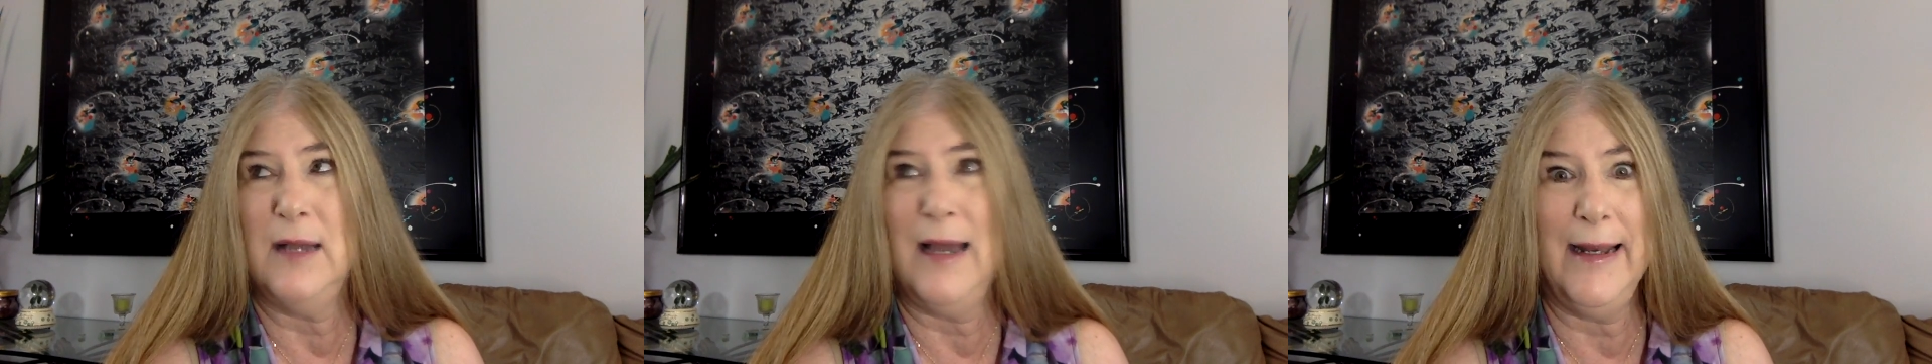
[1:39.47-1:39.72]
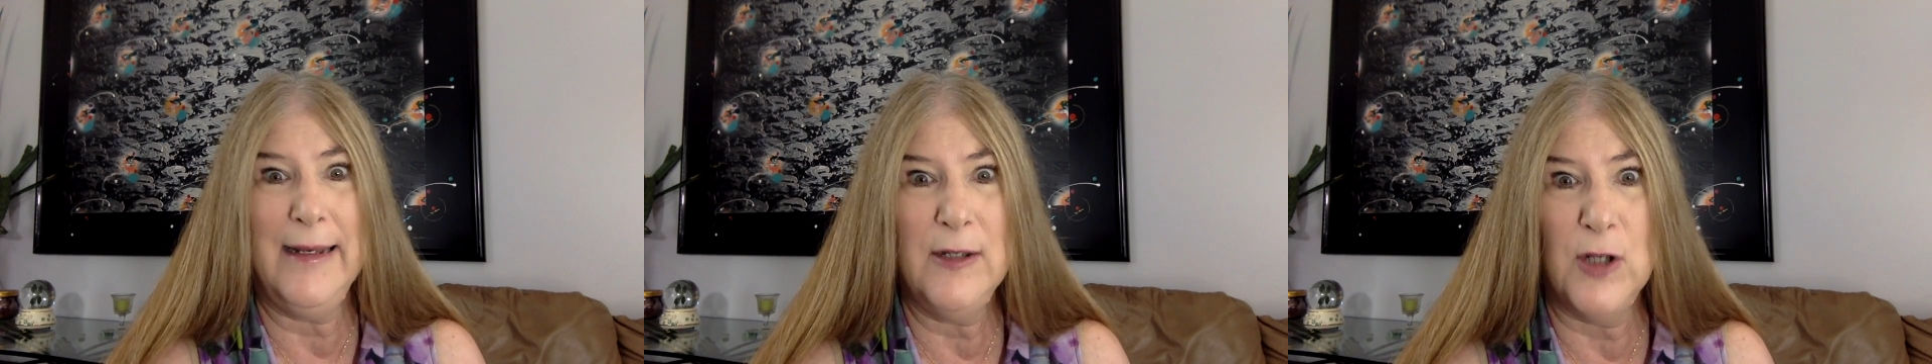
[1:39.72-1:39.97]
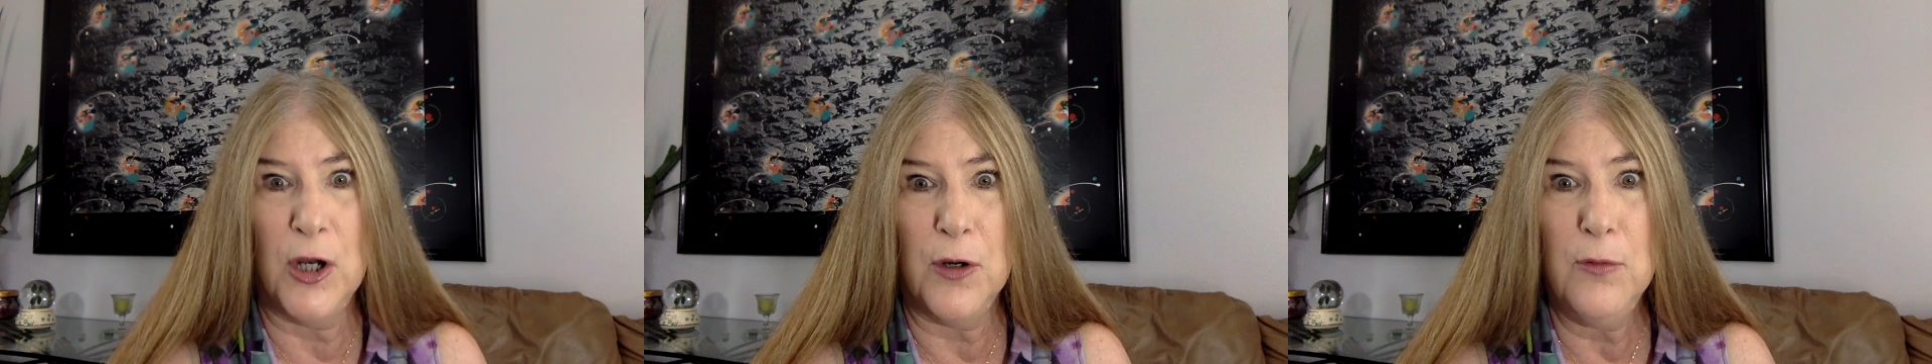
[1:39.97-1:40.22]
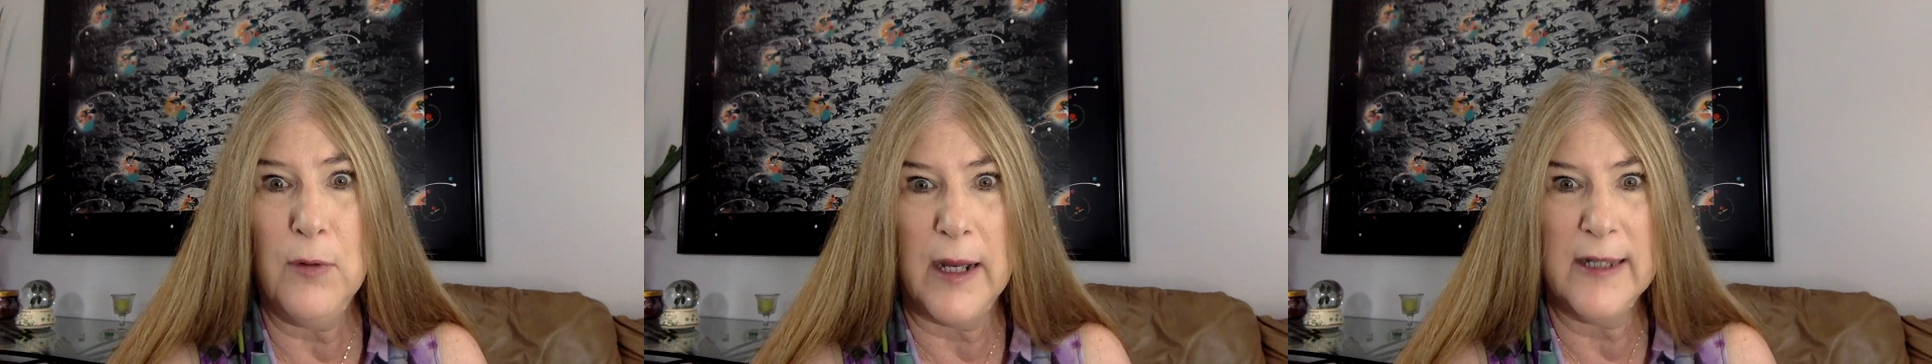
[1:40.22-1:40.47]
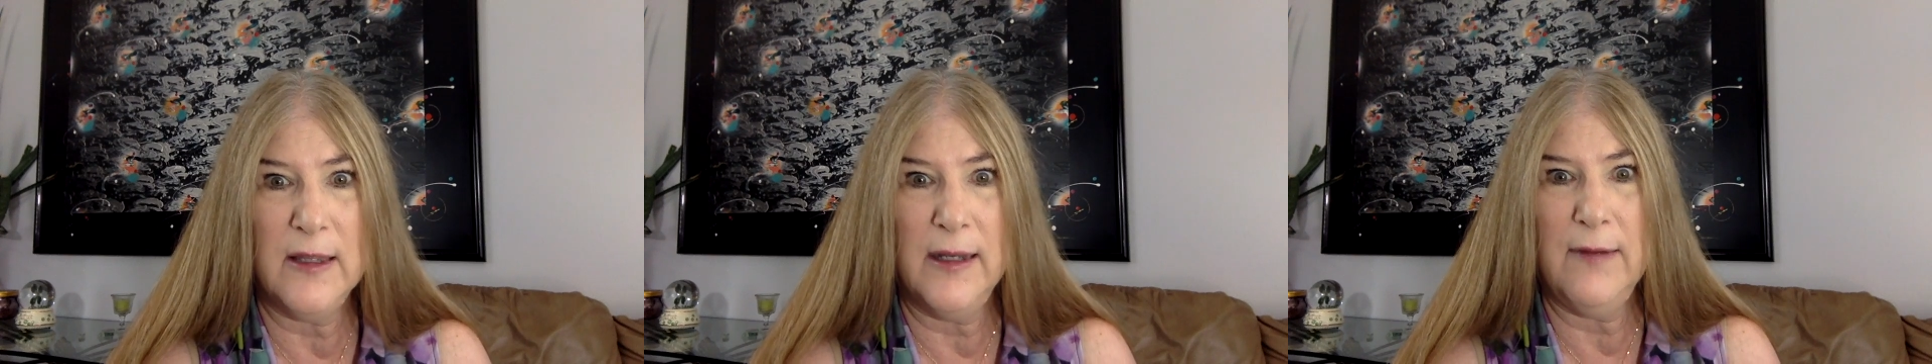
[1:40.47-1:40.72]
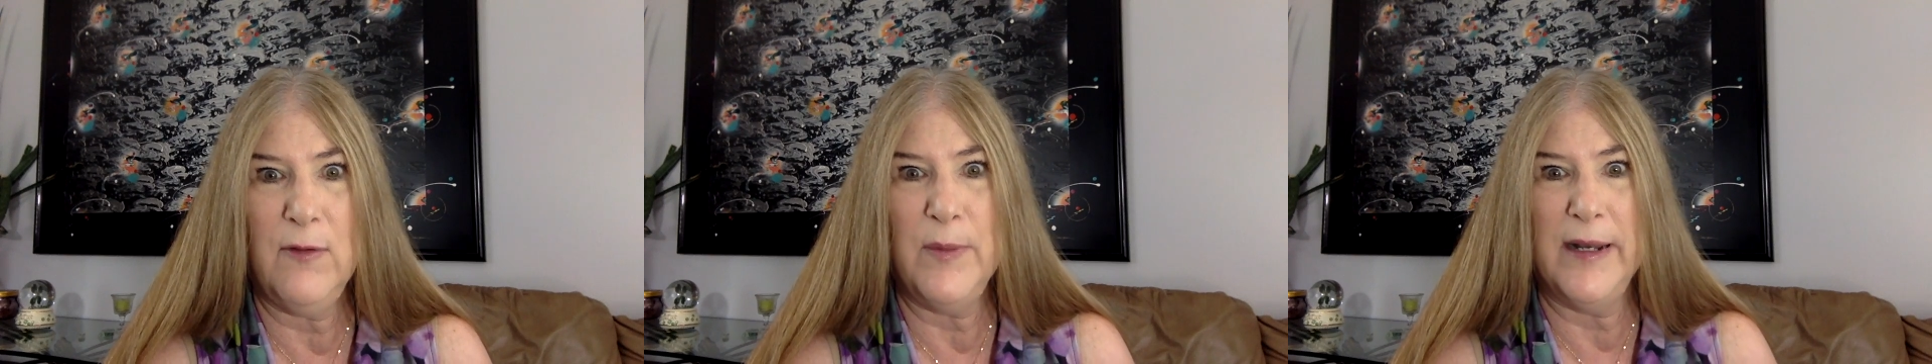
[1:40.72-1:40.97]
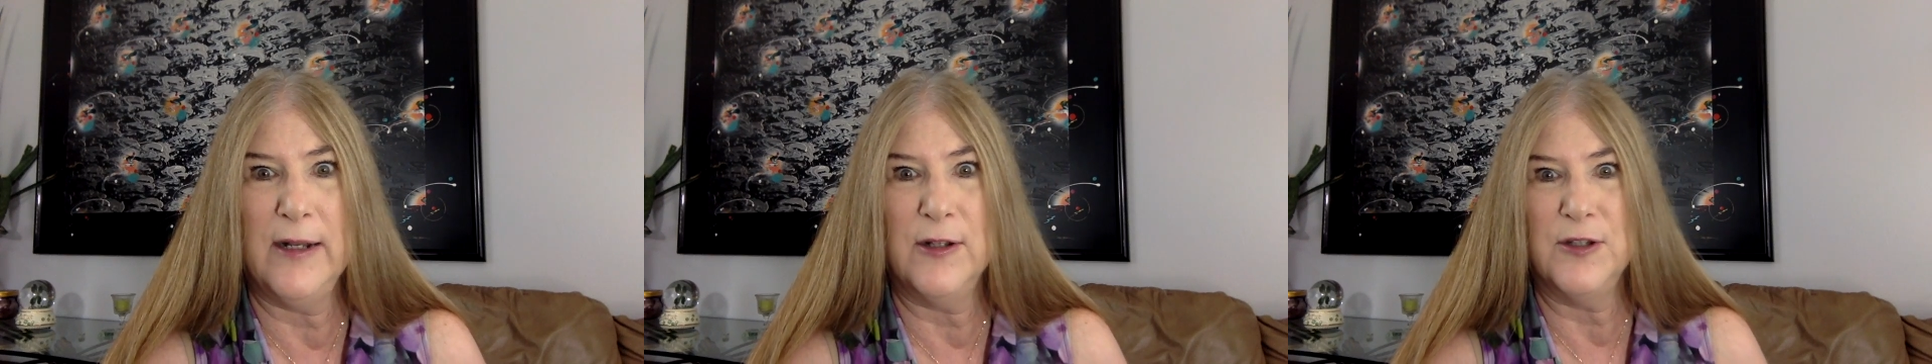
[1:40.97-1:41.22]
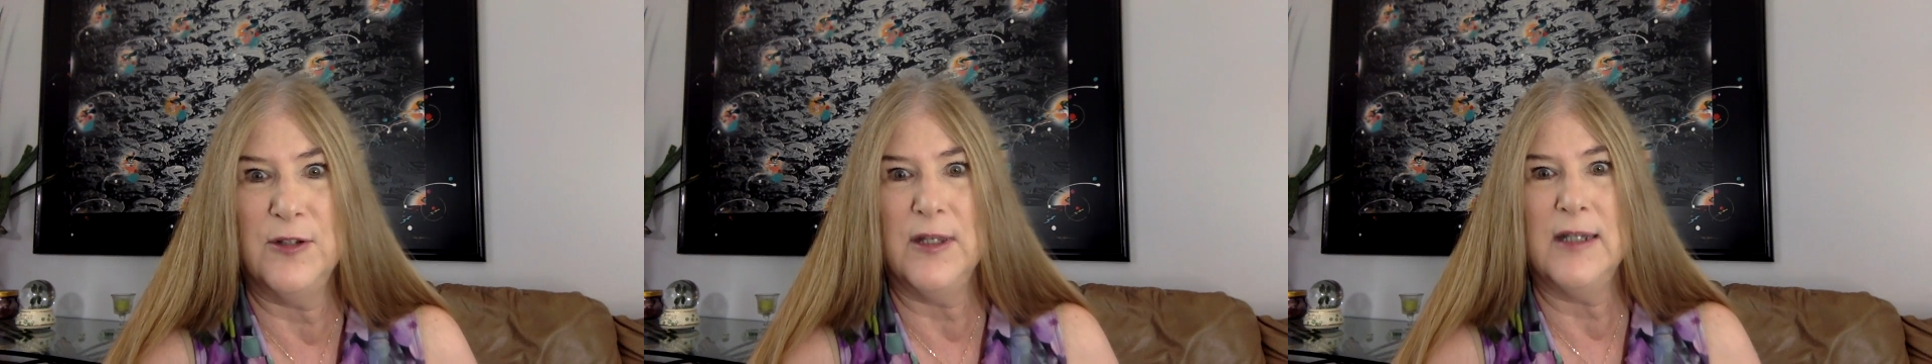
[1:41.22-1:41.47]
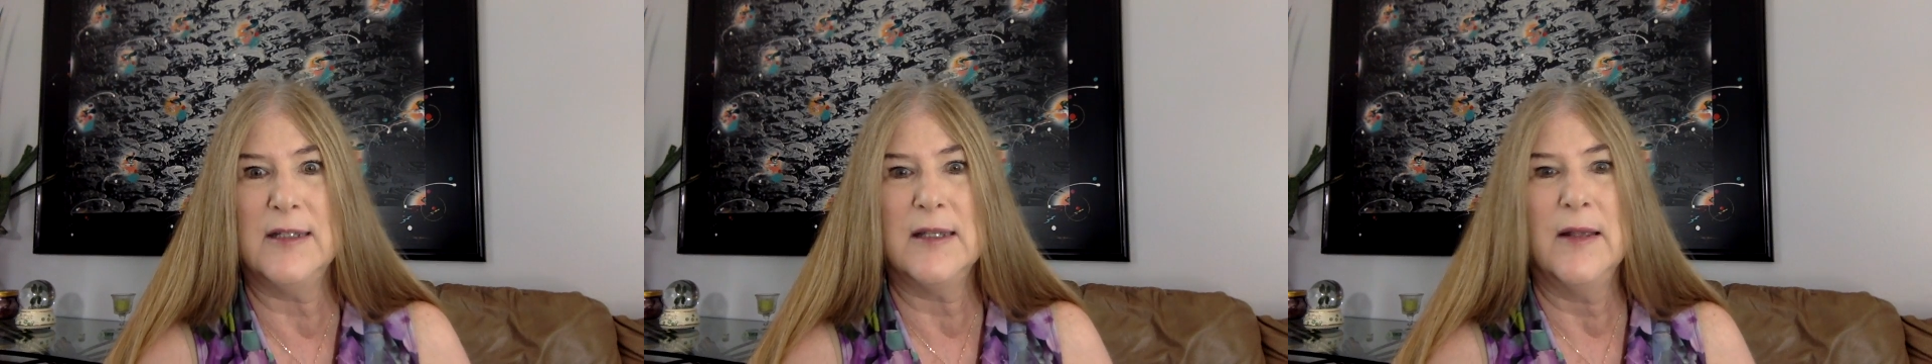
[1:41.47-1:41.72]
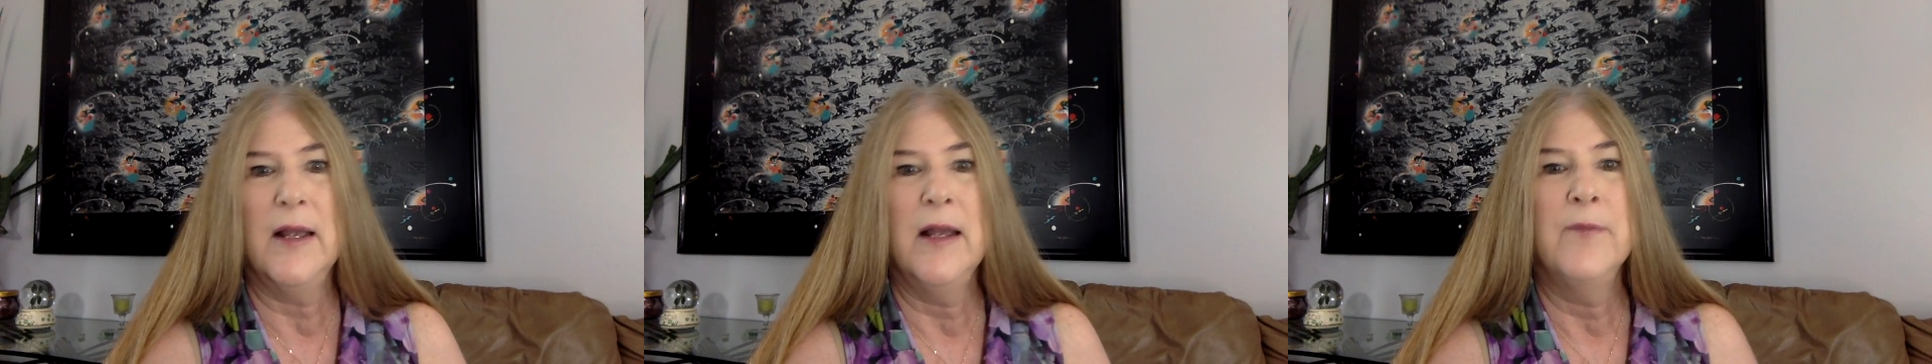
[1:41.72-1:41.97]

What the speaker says: I didn't know. I thought everybody could do this.